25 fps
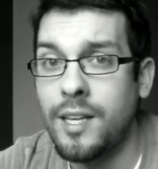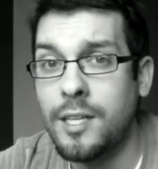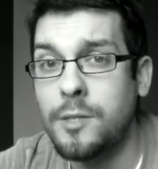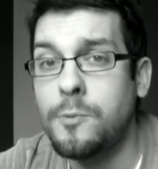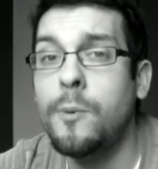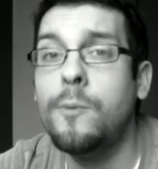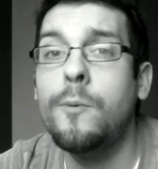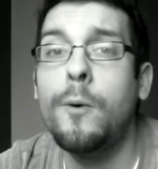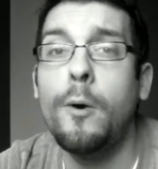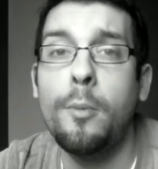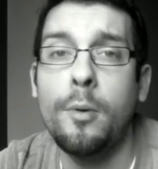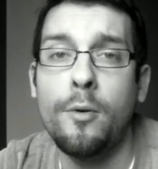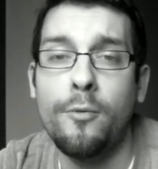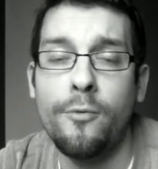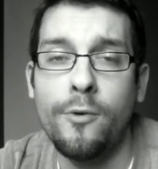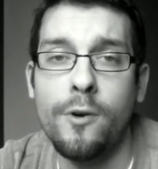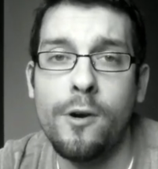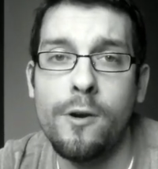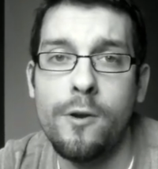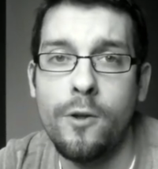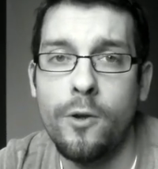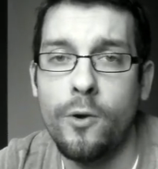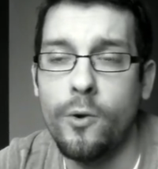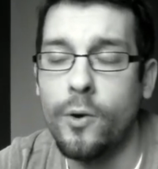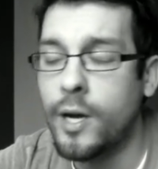And that's what we
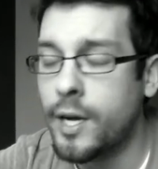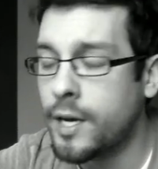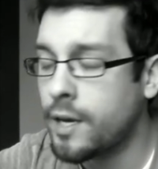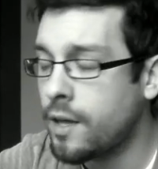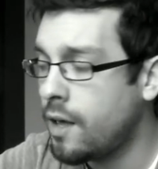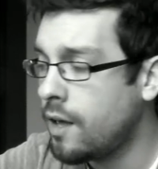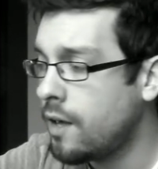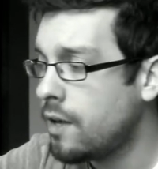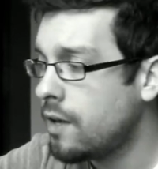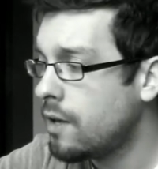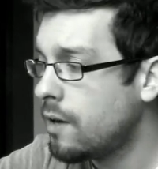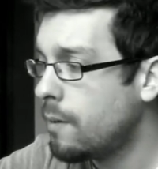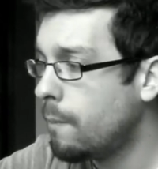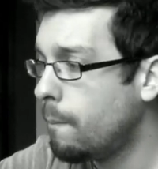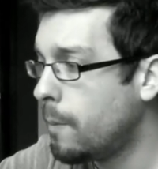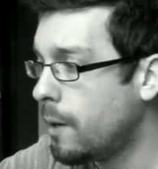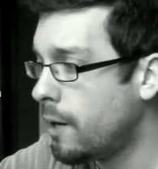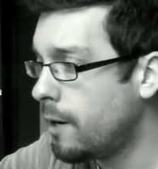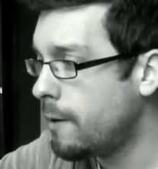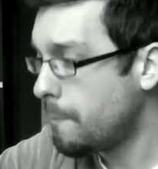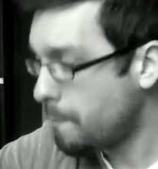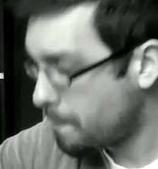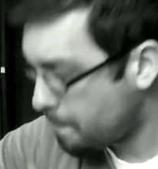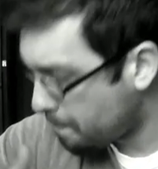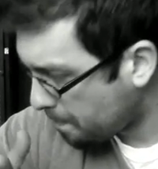prefer doing.
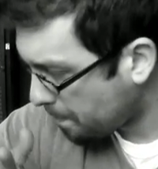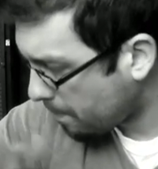But